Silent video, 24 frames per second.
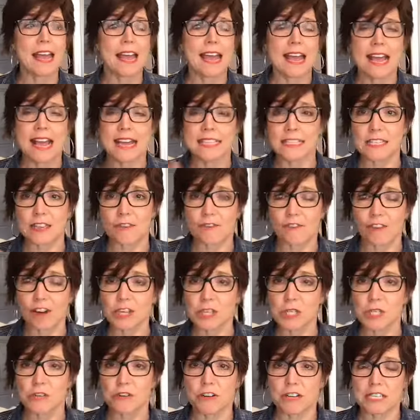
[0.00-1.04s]
It's the
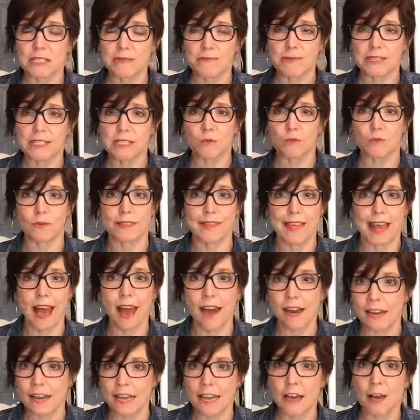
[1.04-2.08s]
first Christmas
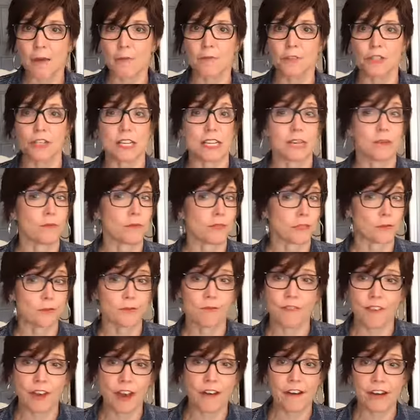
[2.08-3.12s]
without him. She was
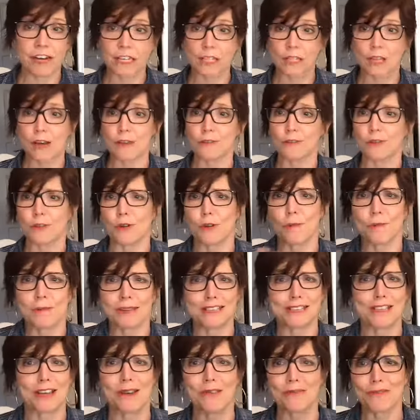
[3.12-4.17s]
very close to him.
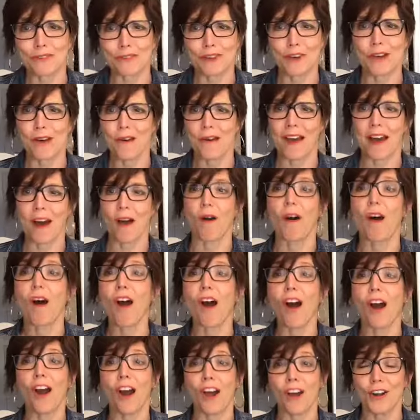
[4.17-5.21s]
And so you know how
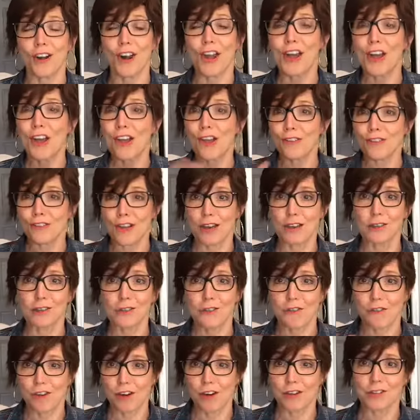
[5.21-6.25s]
hard those
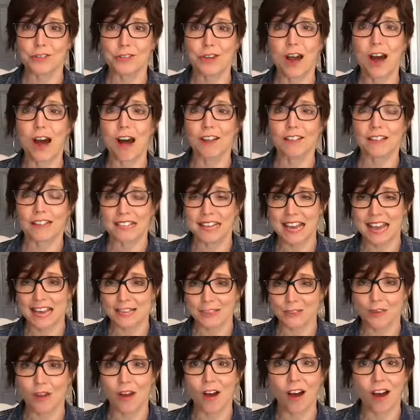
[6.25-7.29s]
first
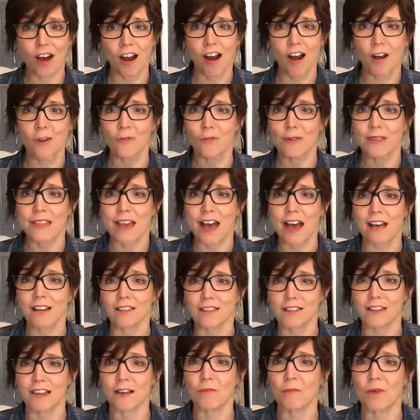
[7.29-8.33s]
holidays are without
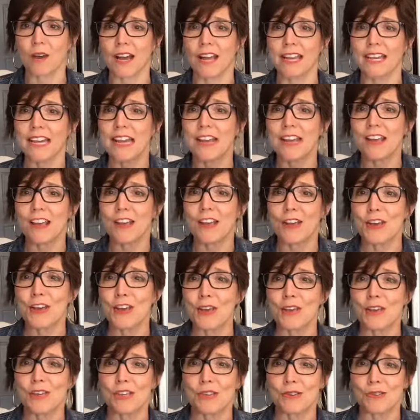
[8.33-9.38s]
someone who
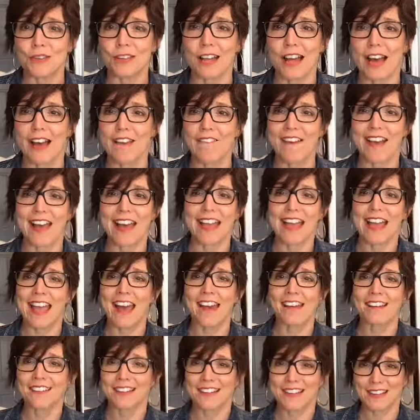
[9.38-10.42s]
you love. Hey,
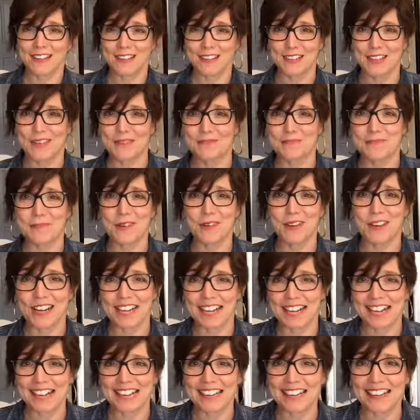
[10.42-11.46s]
Ellen, good
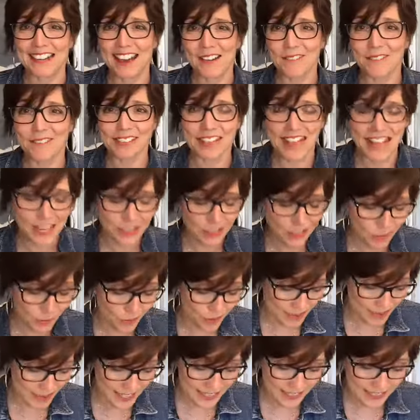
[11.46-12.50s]
morning. I'm glad you're
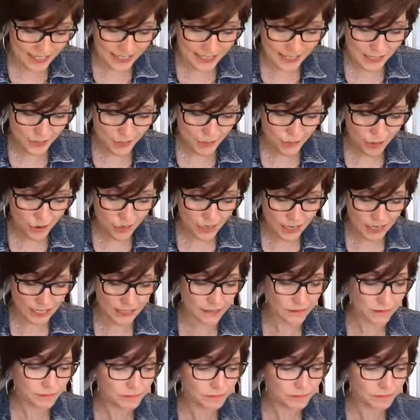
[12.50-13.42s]
with us this morning.